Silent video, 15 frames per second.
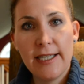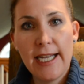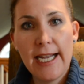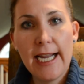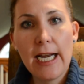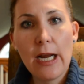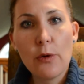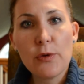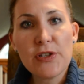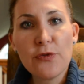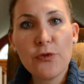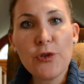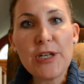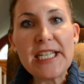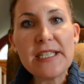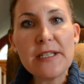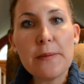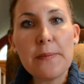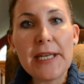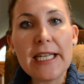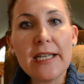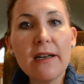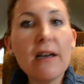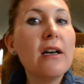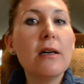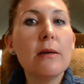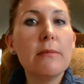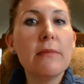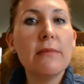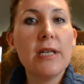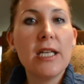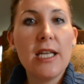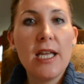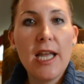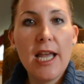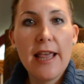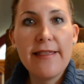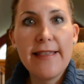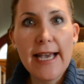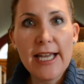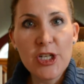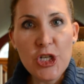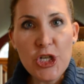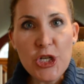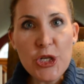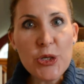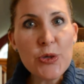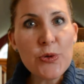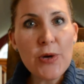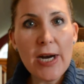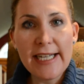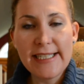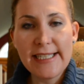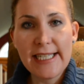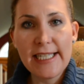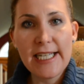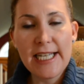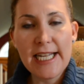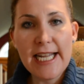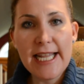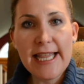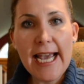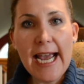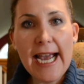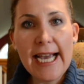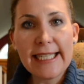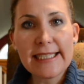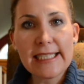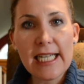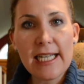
And I was free to become that new identity, that